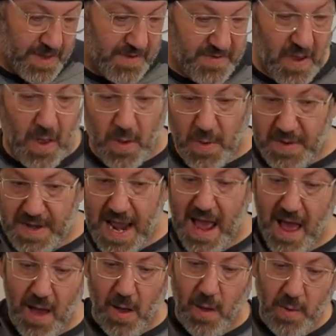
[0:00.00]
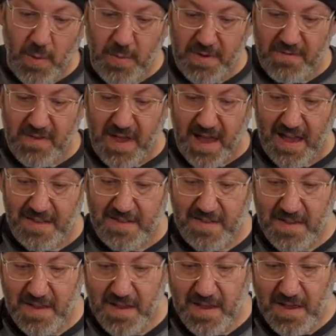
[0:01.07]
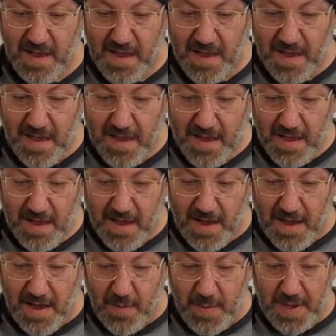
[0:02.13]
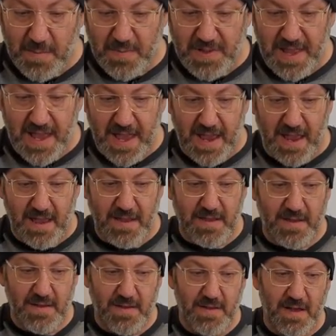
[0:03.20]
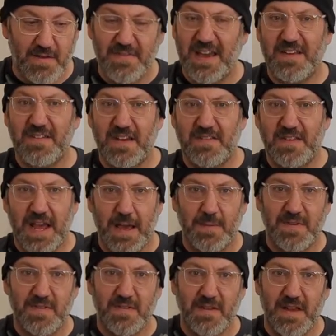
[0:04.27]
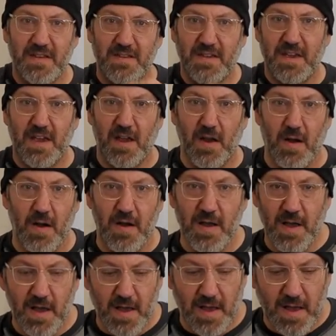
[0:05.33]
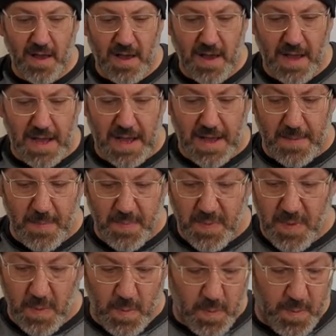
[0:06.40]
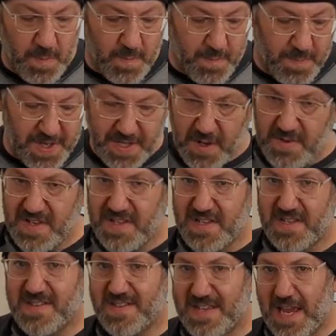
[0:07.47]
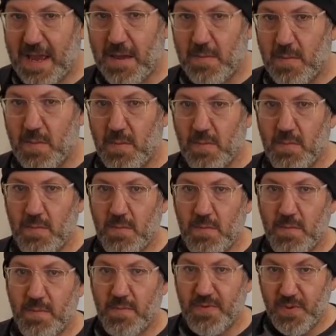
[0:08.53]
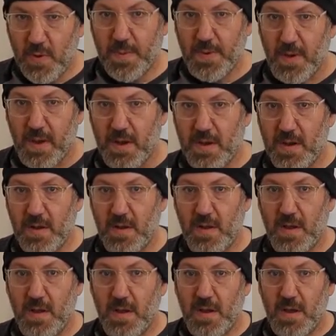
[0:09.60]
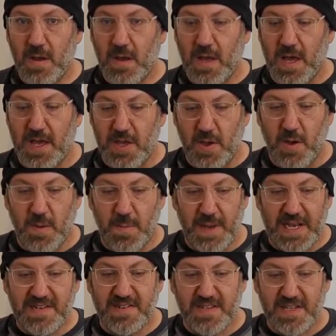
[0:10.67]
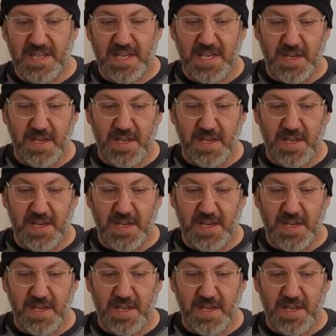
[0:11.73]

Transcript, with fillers: so now we've got, uh, we can play uh, VHS tapes into here, uh, but using this same throughput, uh, you could basically